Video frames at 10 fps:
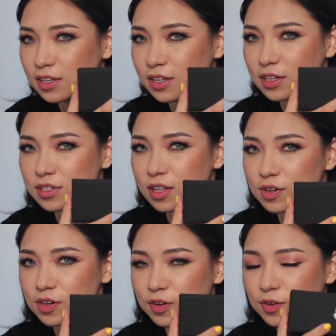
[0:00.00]
this
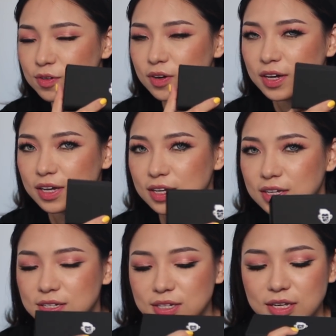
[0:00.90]
logo,
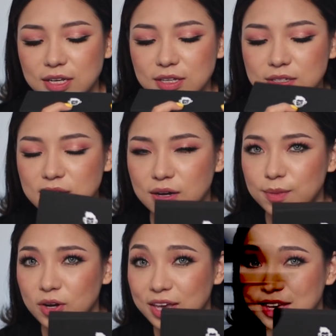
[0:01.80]
it is
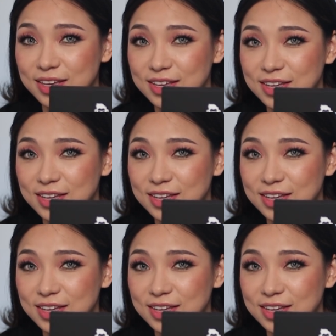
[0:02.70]
monkey,